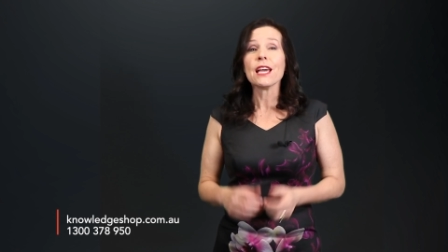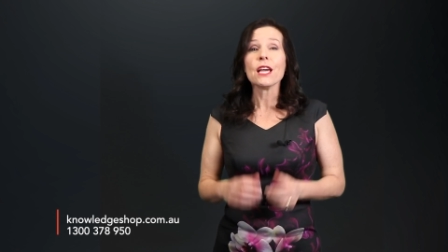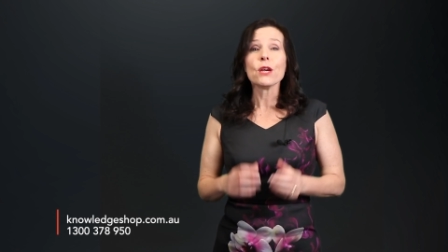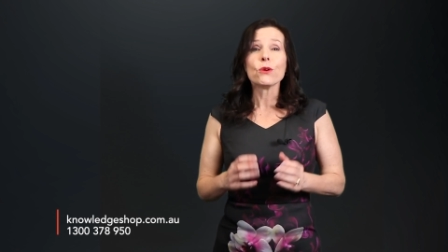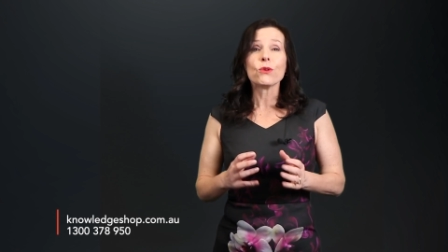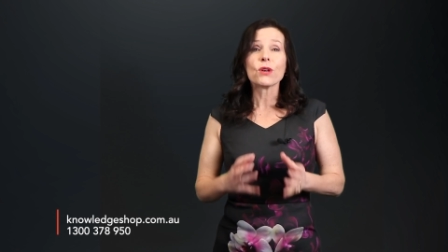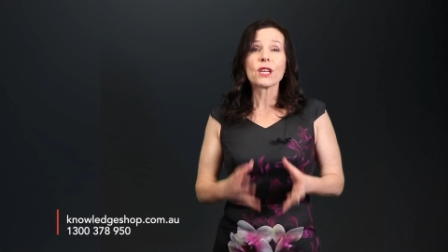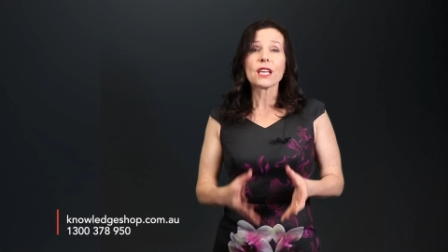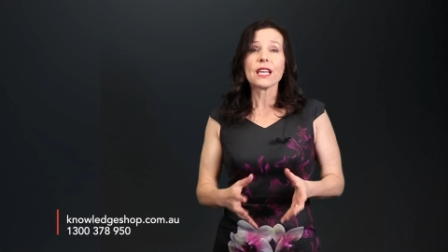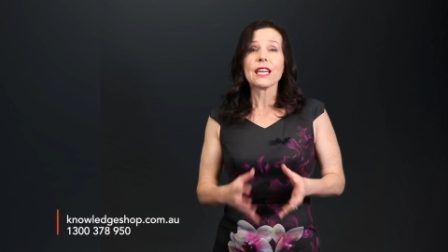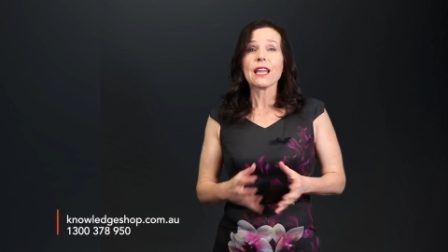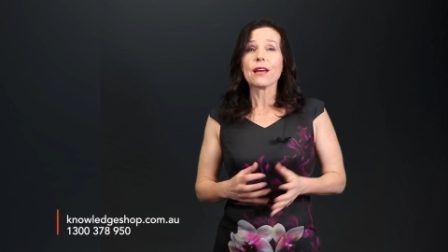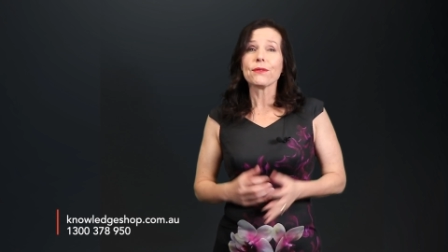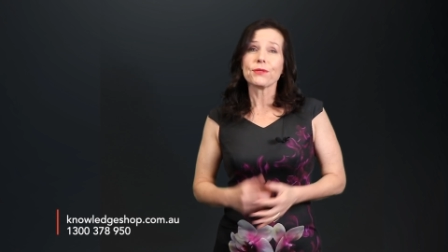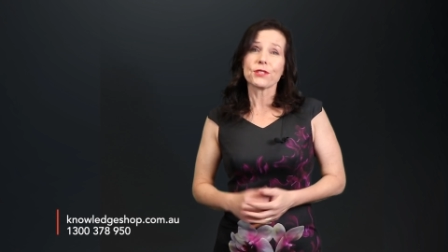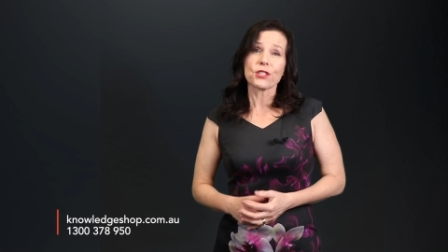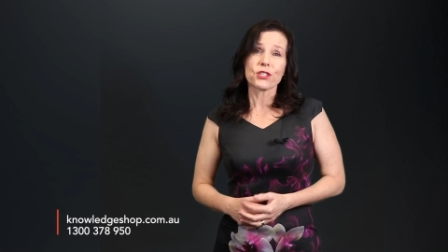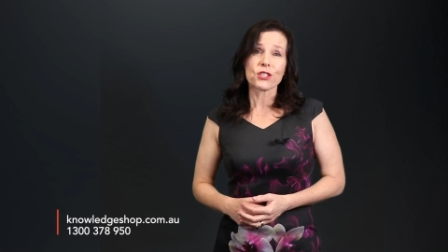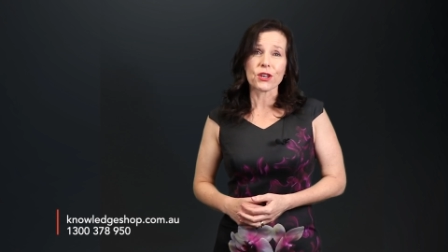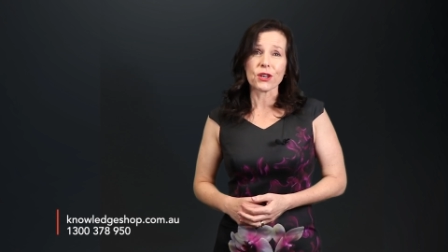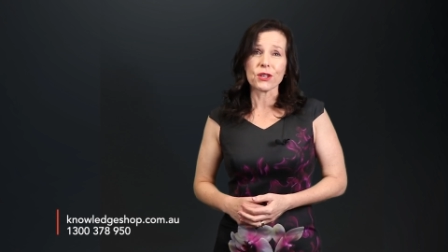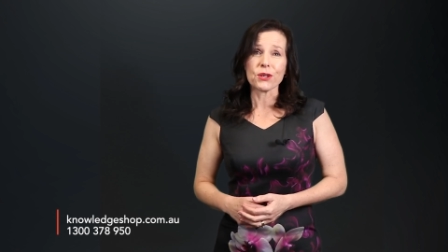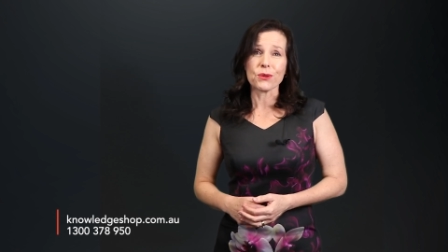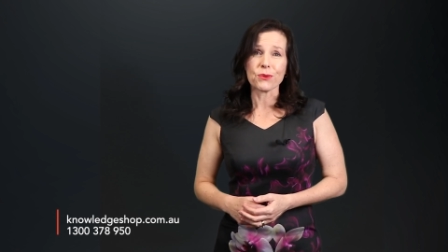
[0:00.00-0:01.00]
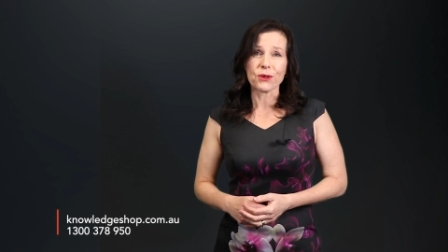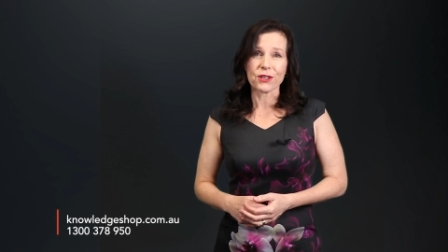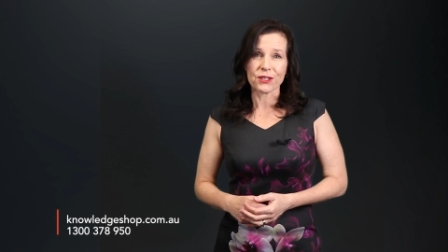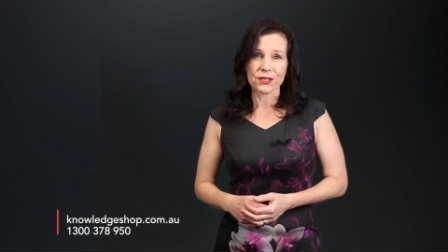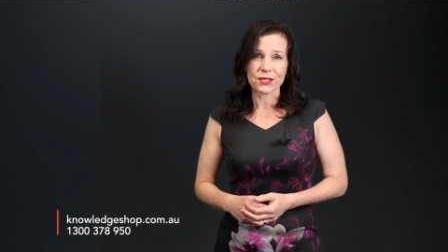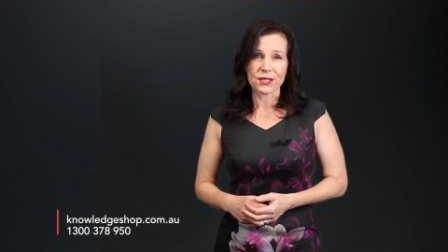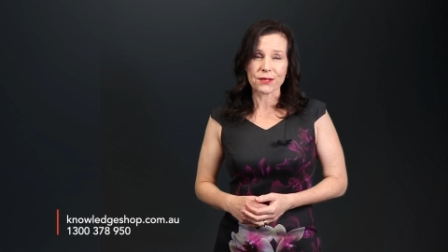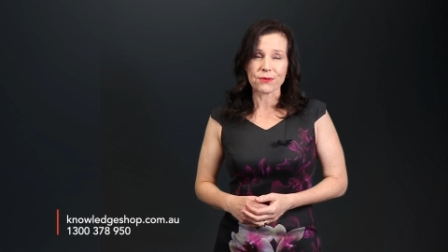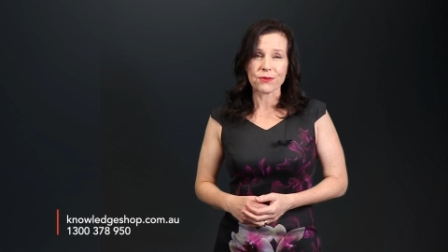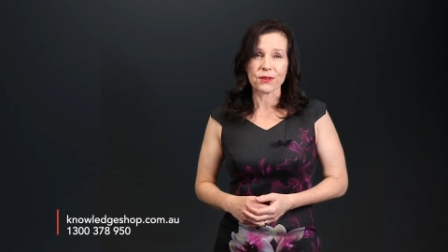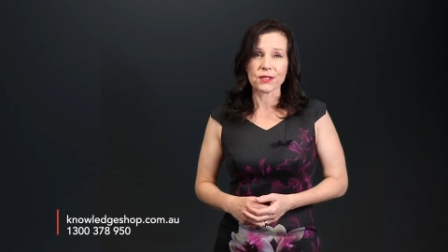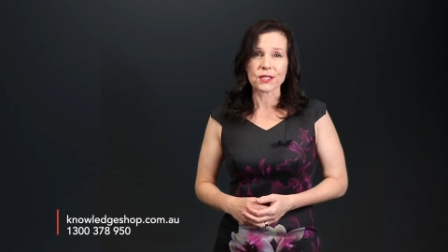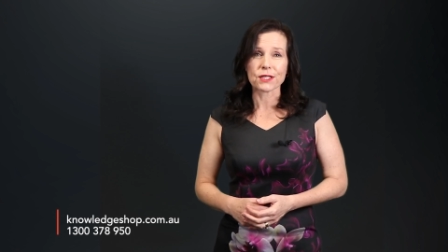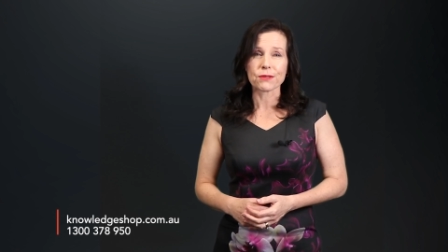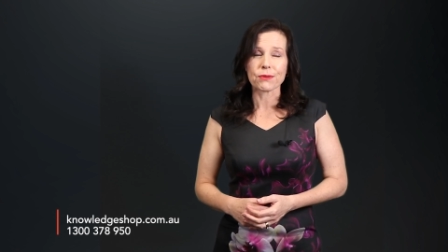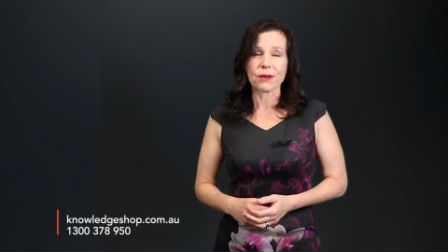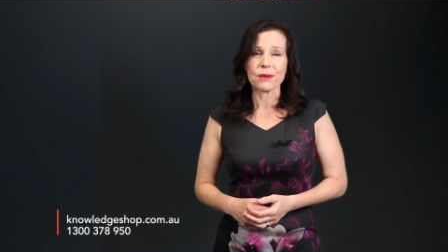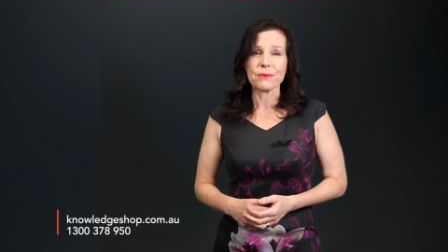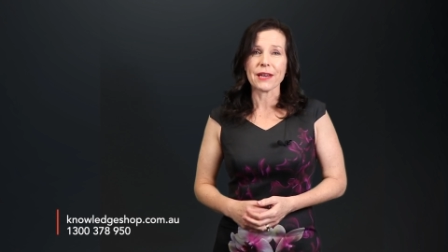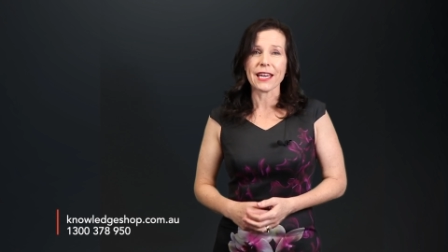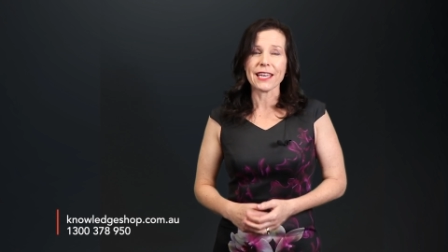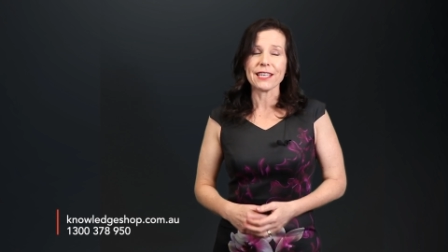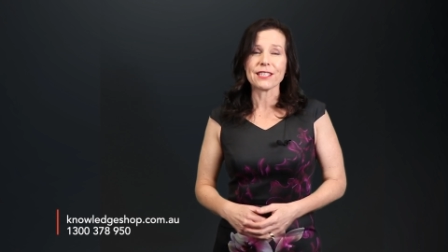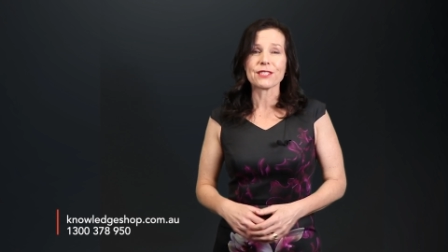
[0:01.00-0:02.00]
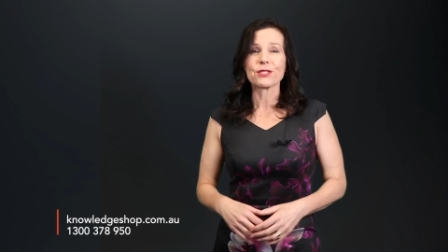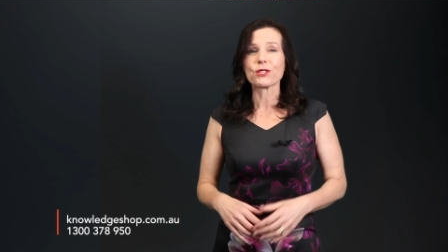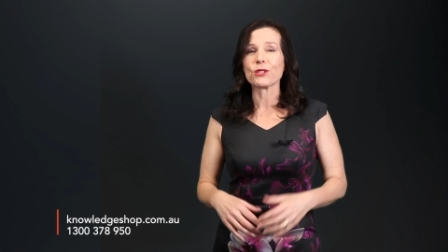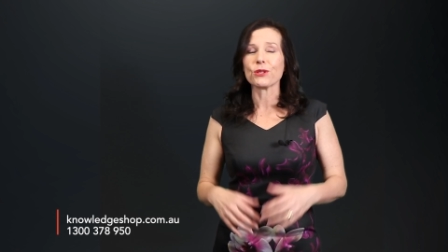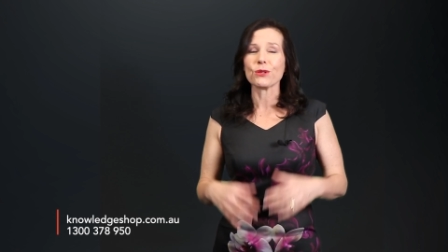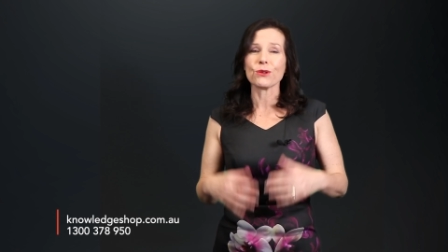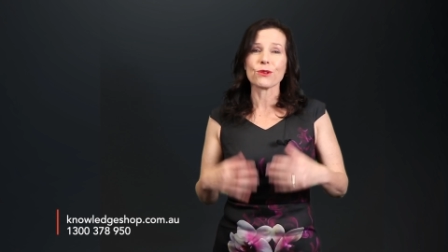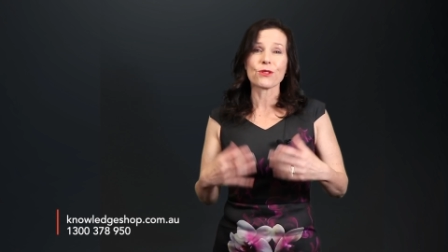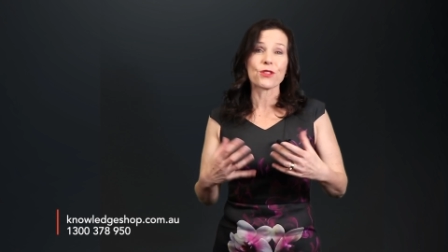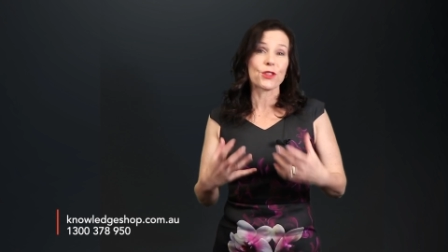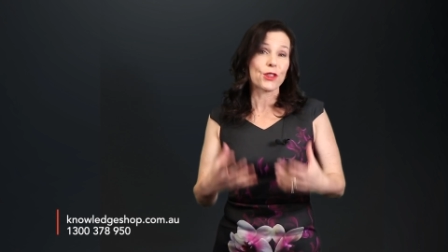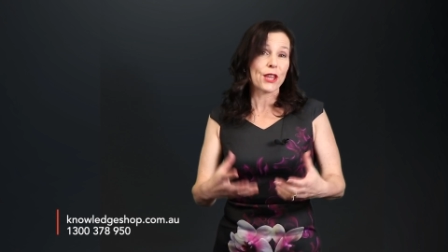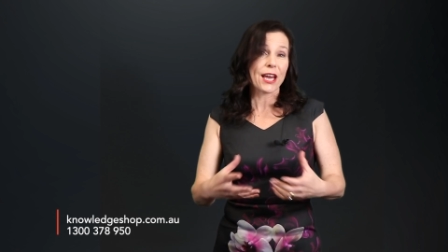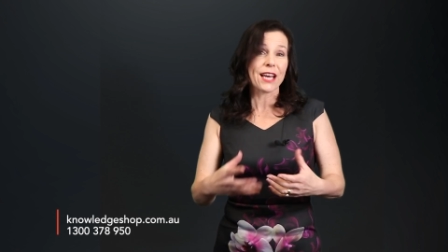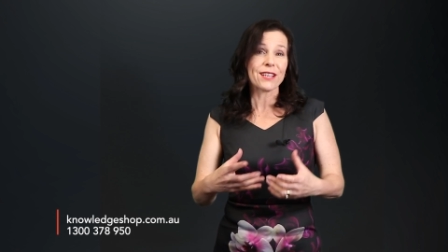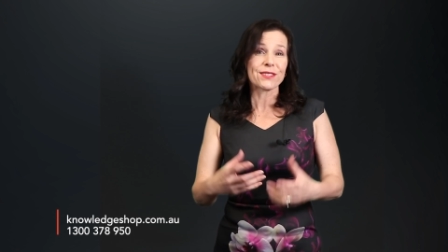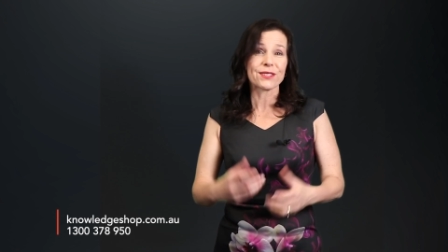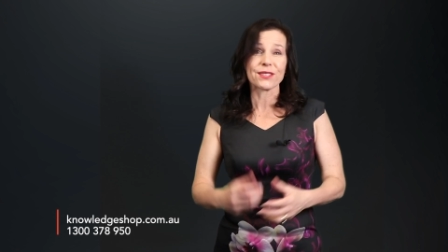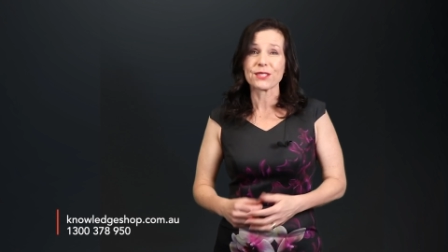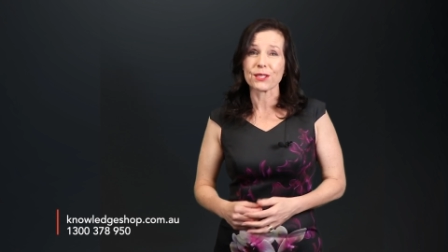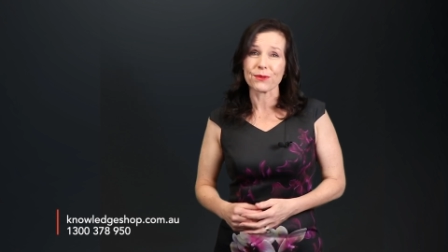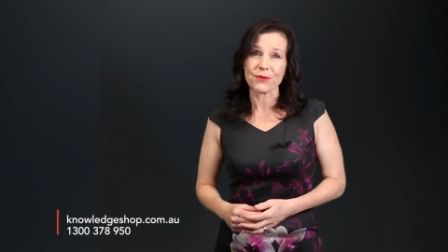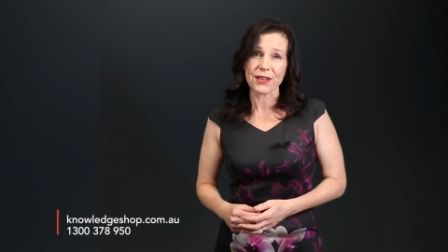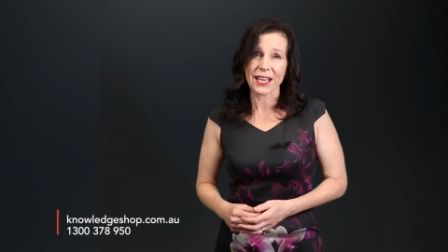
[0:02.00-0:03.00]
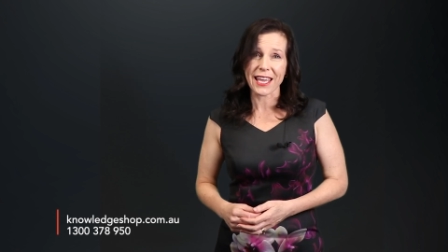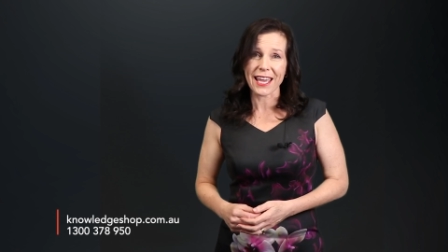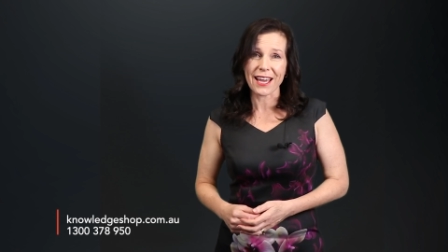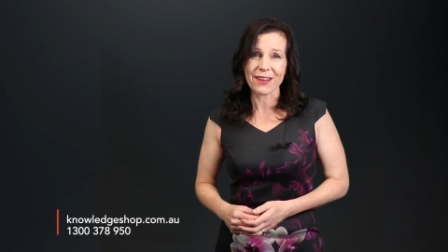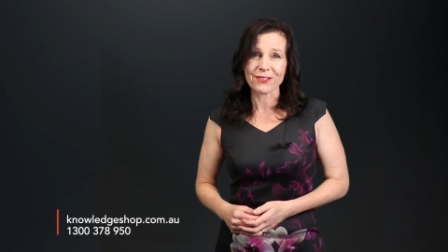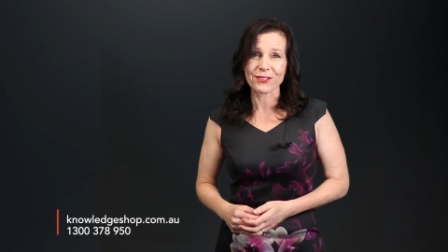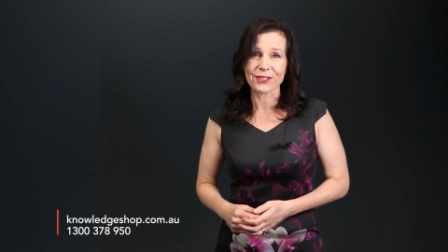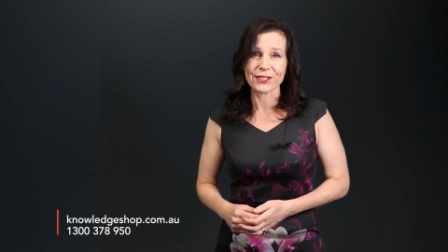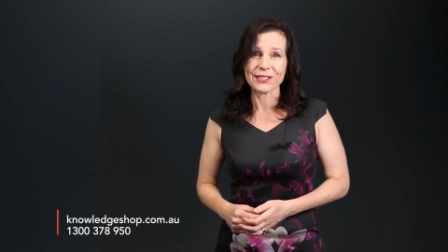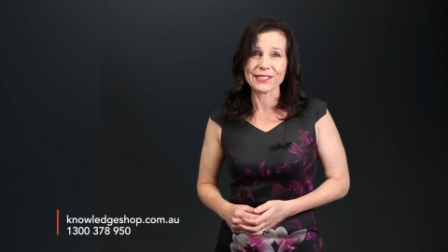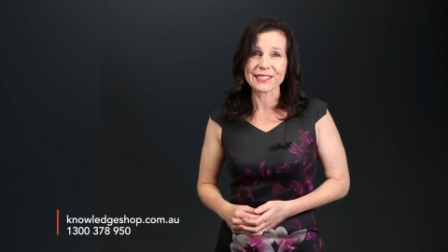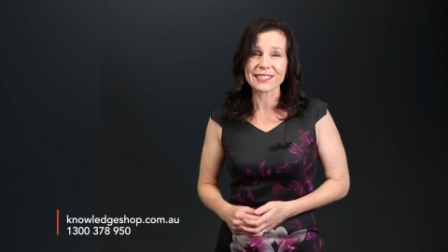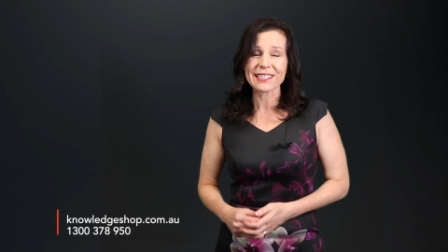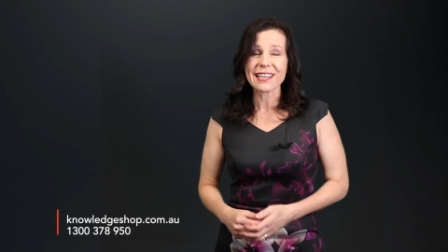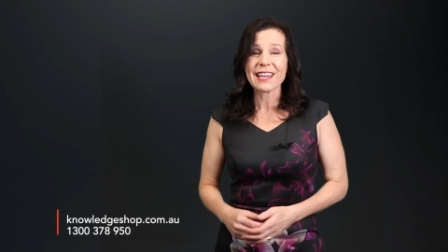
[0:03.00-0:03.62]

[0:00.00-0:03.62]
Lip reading: we'd love to show you what a difference we make to thousands of accountants